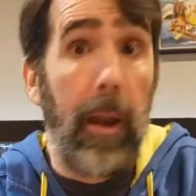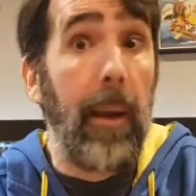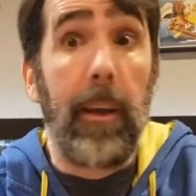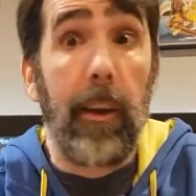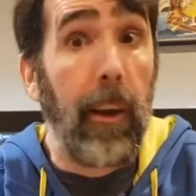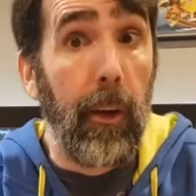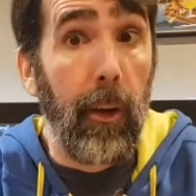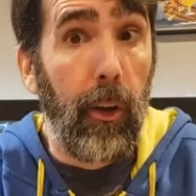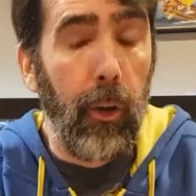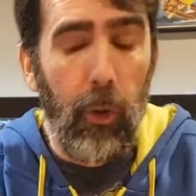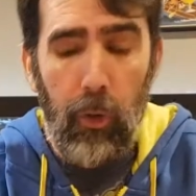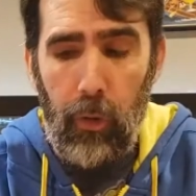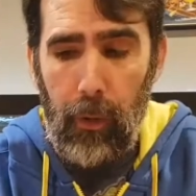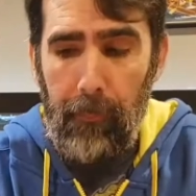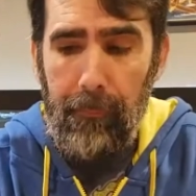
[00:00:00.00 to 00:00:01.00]
in
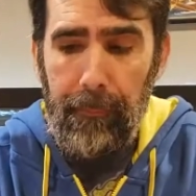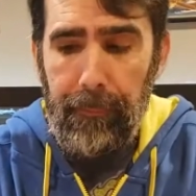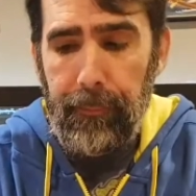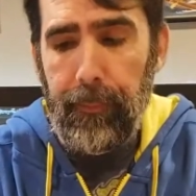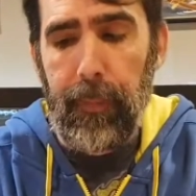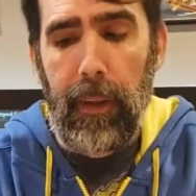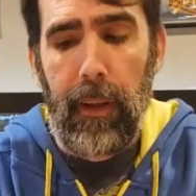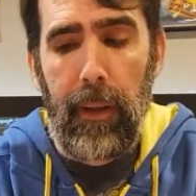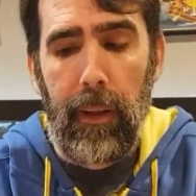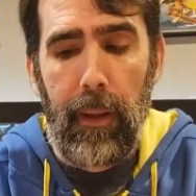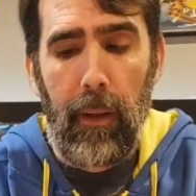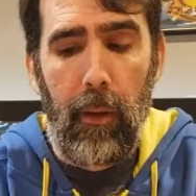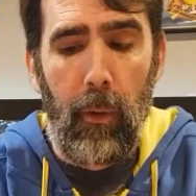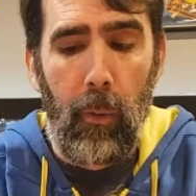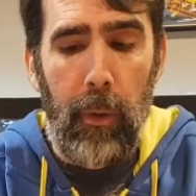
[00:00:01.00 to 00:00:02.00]
conclusion,
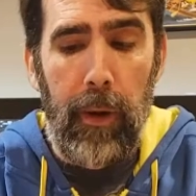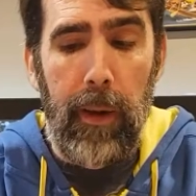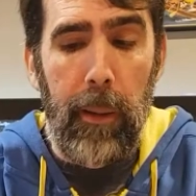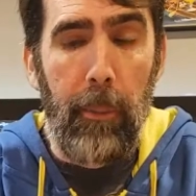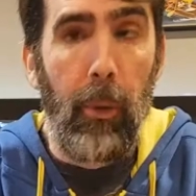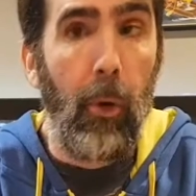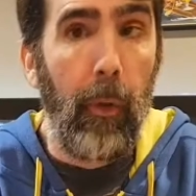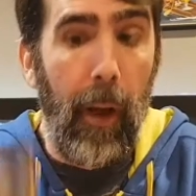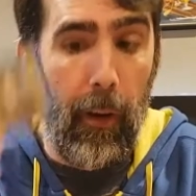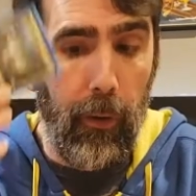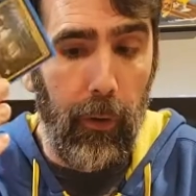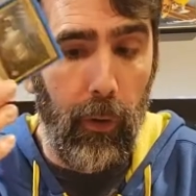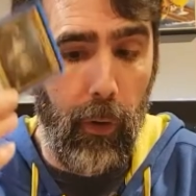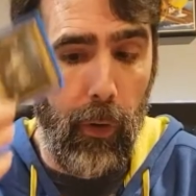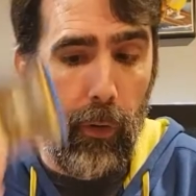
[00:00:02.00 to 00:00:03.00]
we pulled out
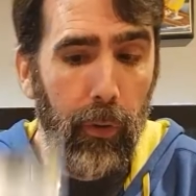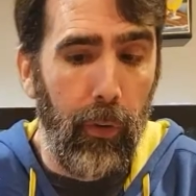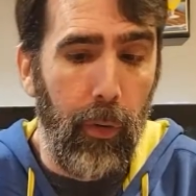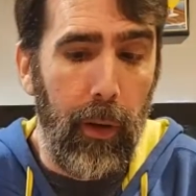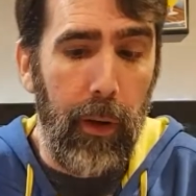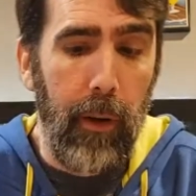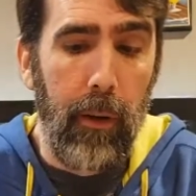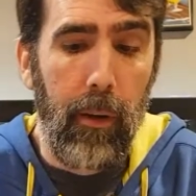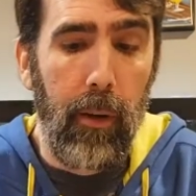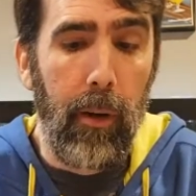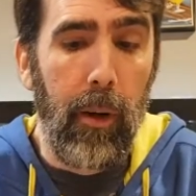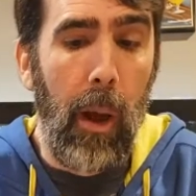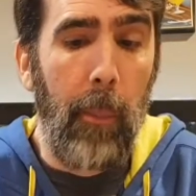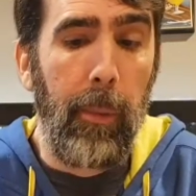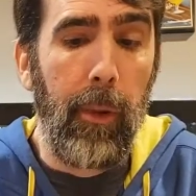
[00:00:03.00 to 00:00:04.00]
a sorcery,
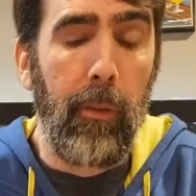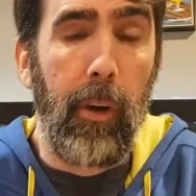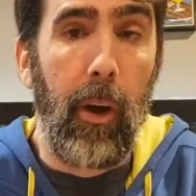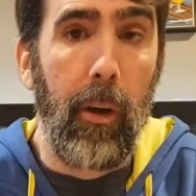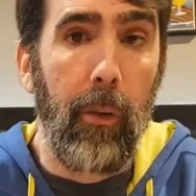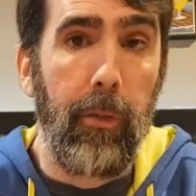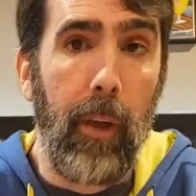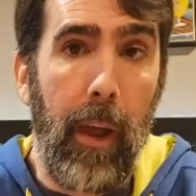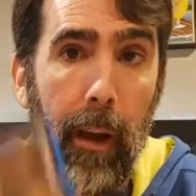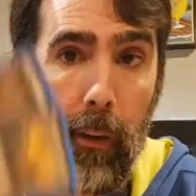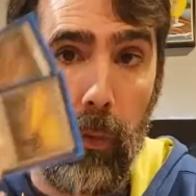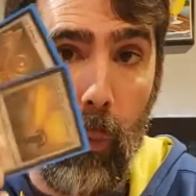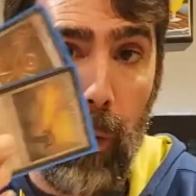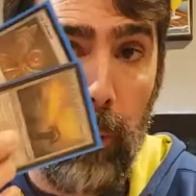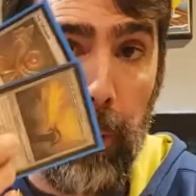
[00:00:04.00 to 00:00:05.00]
a couple of
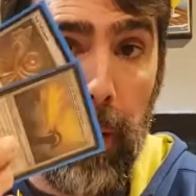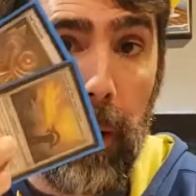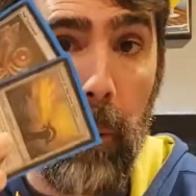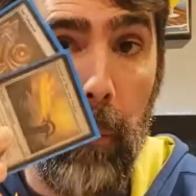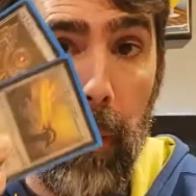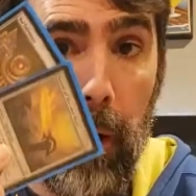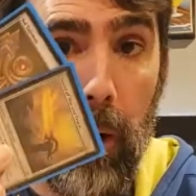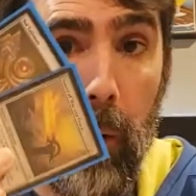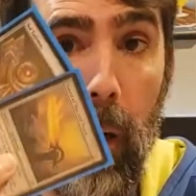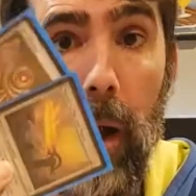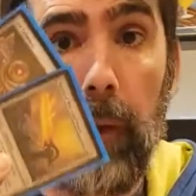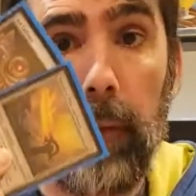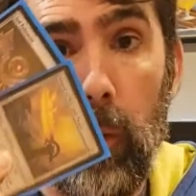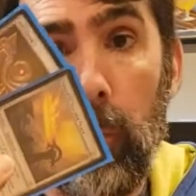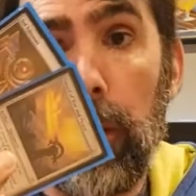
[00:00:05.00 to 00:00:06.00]
artifacts, one being a mana
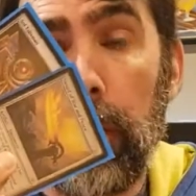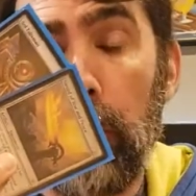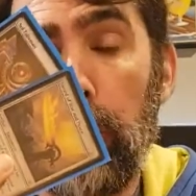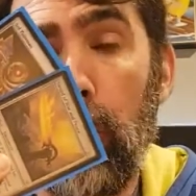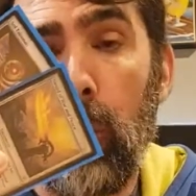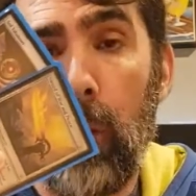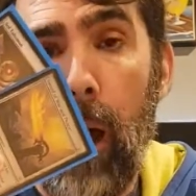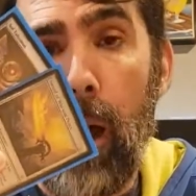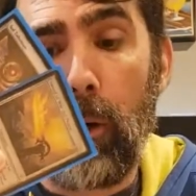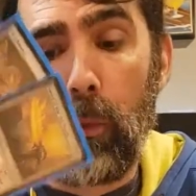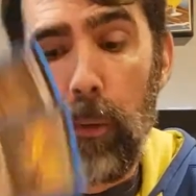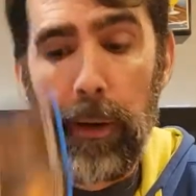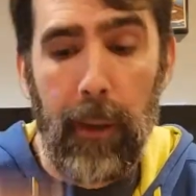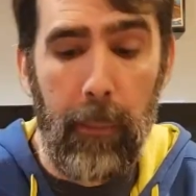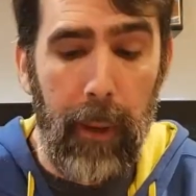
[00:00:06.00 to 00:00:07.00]
rock that we can pull out
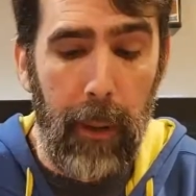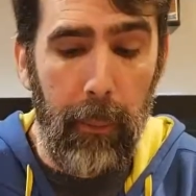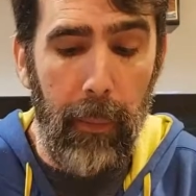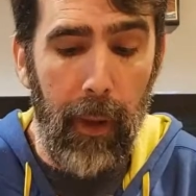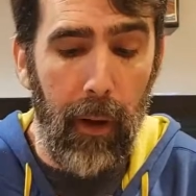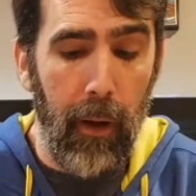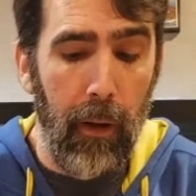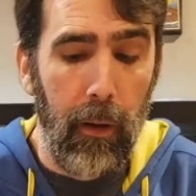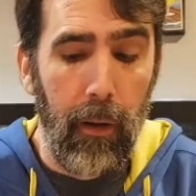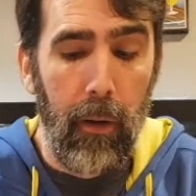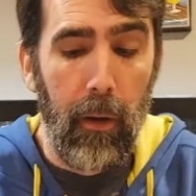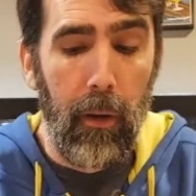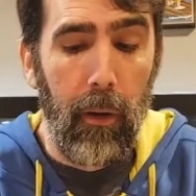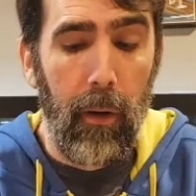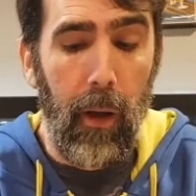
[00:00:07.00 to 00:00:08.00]
and we can make better,
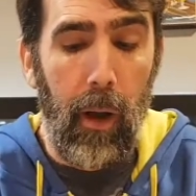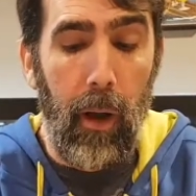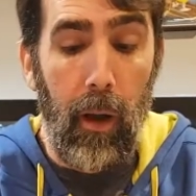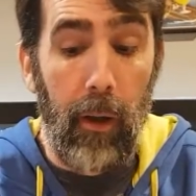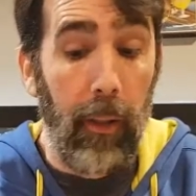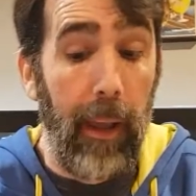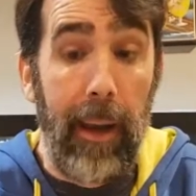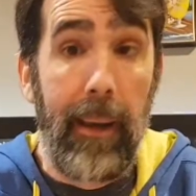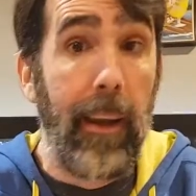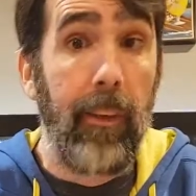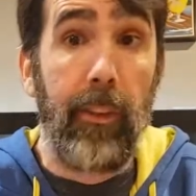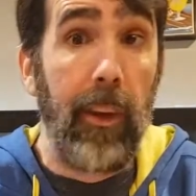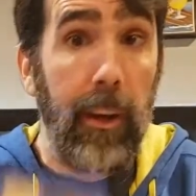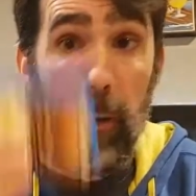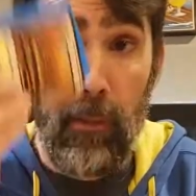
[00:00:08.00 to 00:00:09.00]
a land
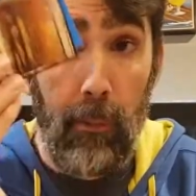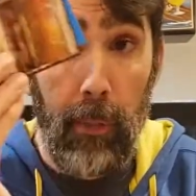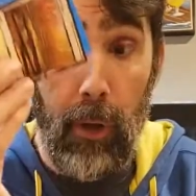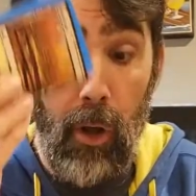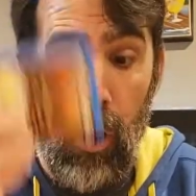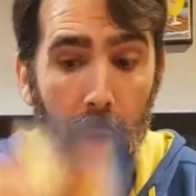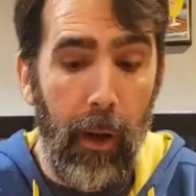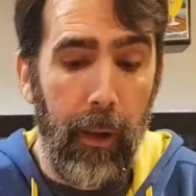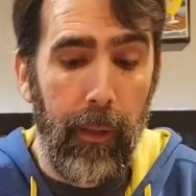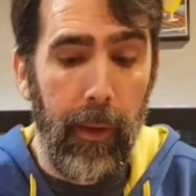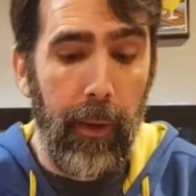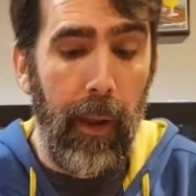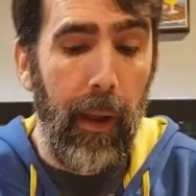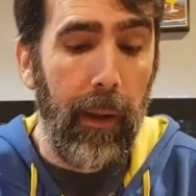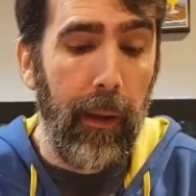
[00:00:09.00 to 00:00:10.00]
that didn't even belong in
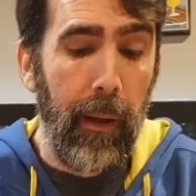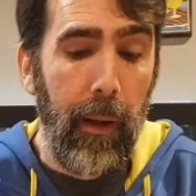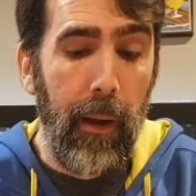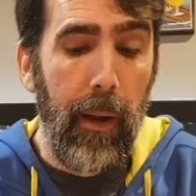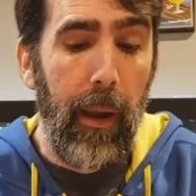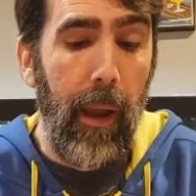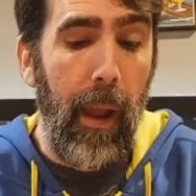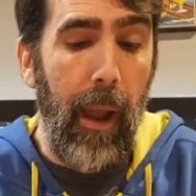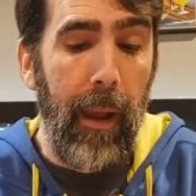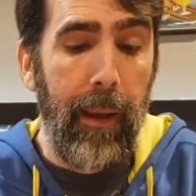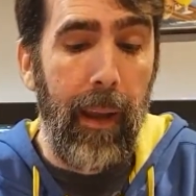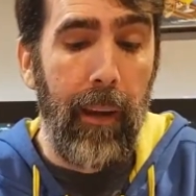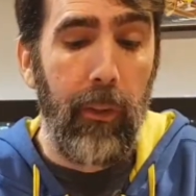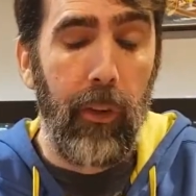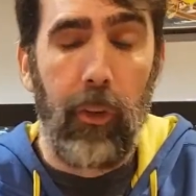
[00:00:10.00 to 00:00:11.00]
the deck,
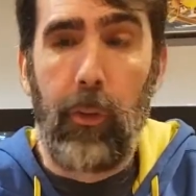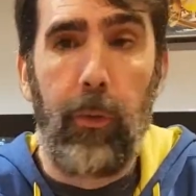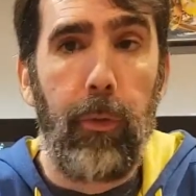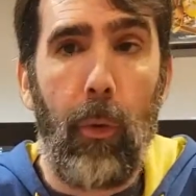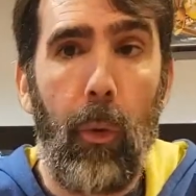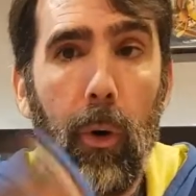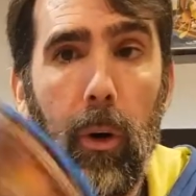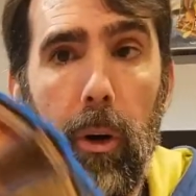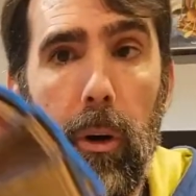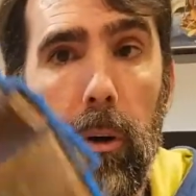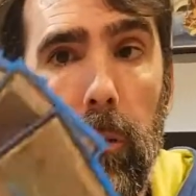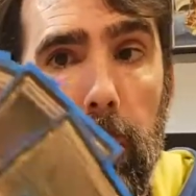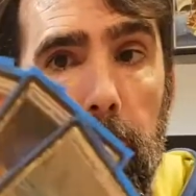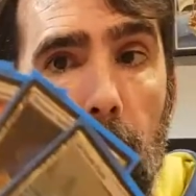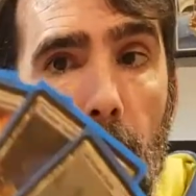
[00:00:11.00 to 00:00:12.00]
and then just
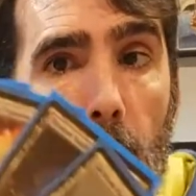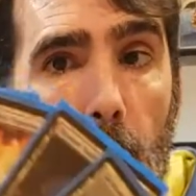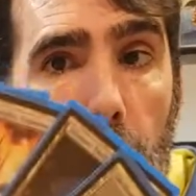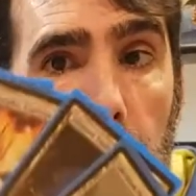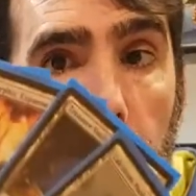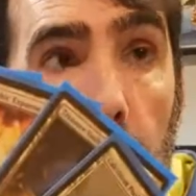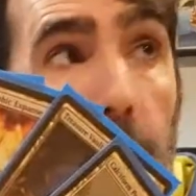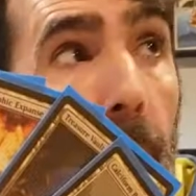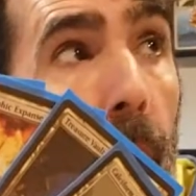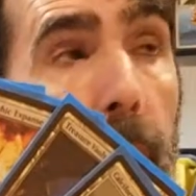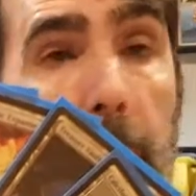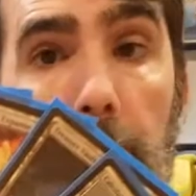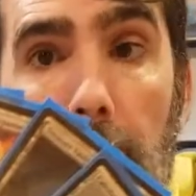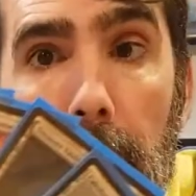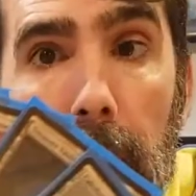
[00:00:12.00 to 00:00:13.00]
4,
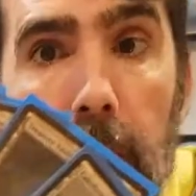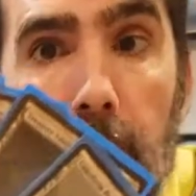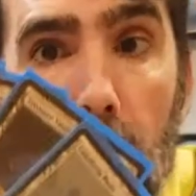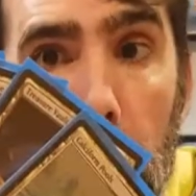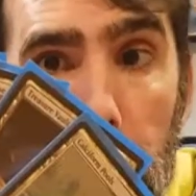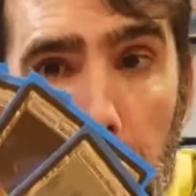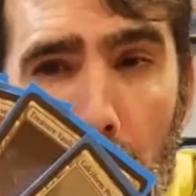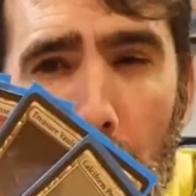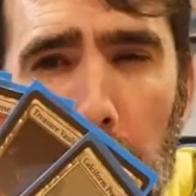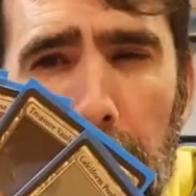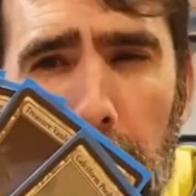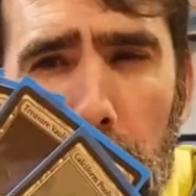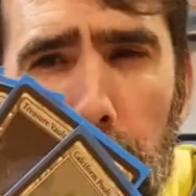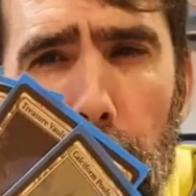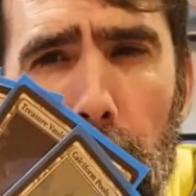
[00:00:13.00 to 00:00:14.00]
utility lands that we
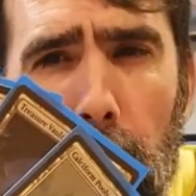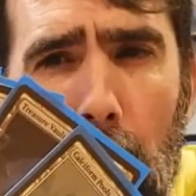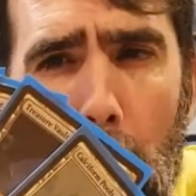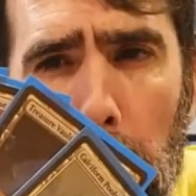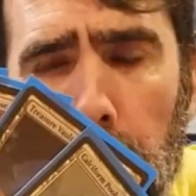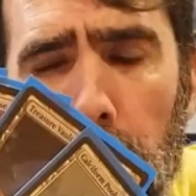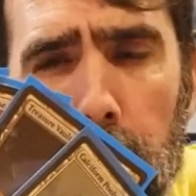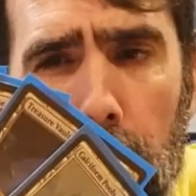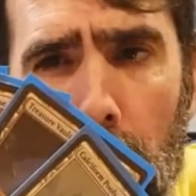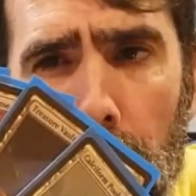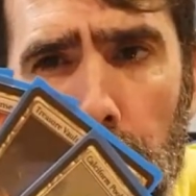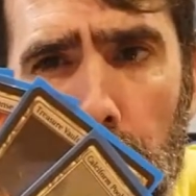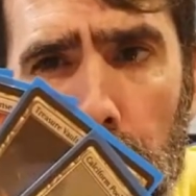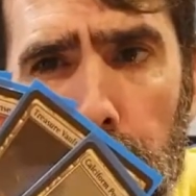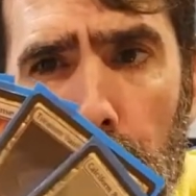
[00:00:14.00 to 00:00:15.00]
probably have better options out there